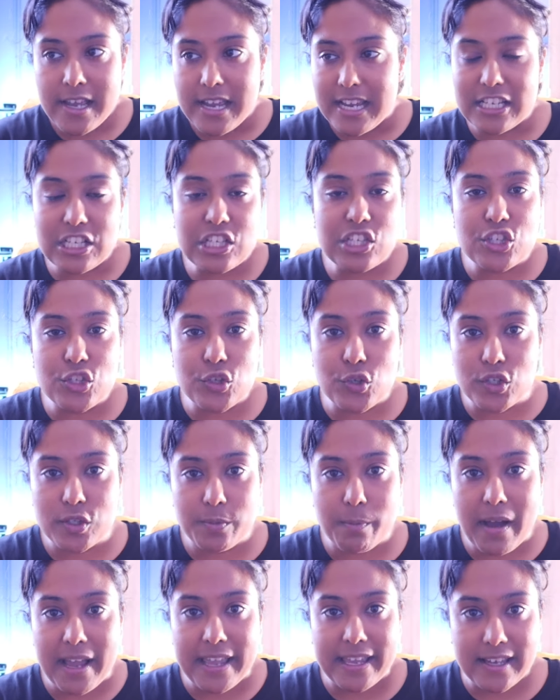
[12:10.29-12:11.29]
it just
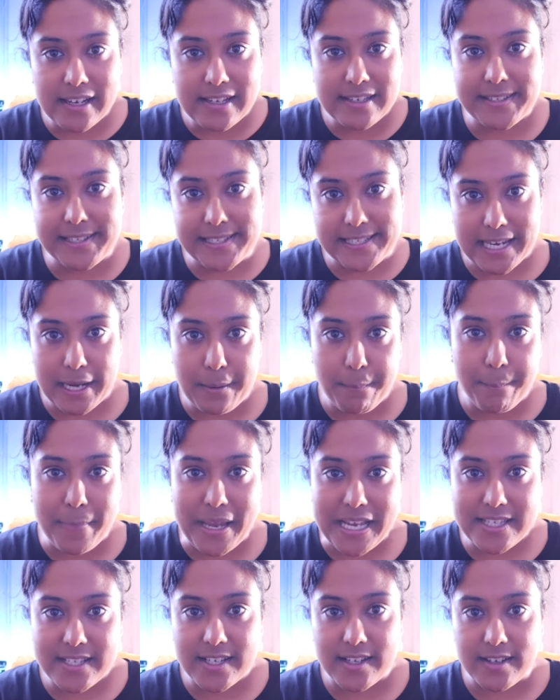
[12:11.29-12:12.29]
suits my color skin
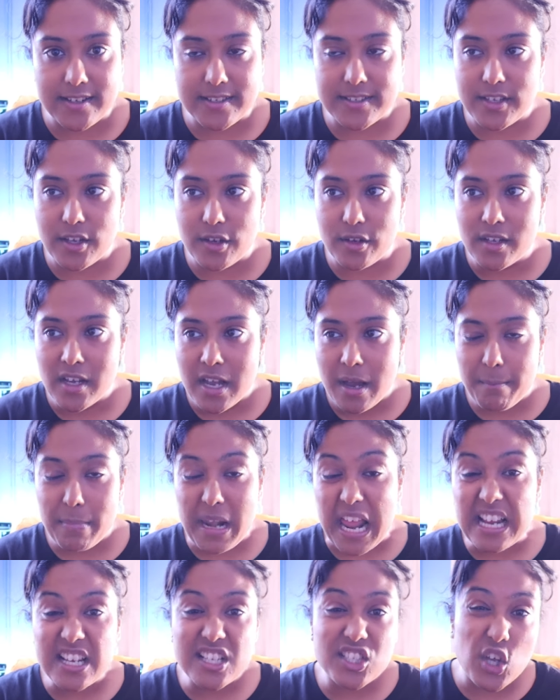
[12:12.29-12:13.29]
better. So
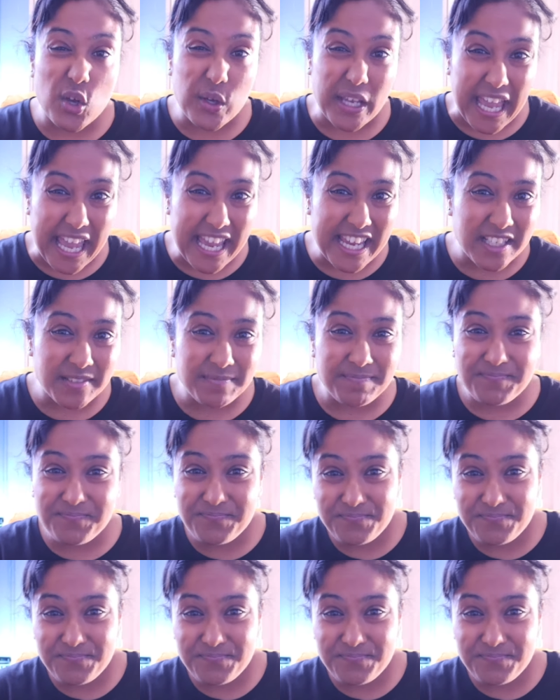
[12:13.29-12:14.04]
black is okay,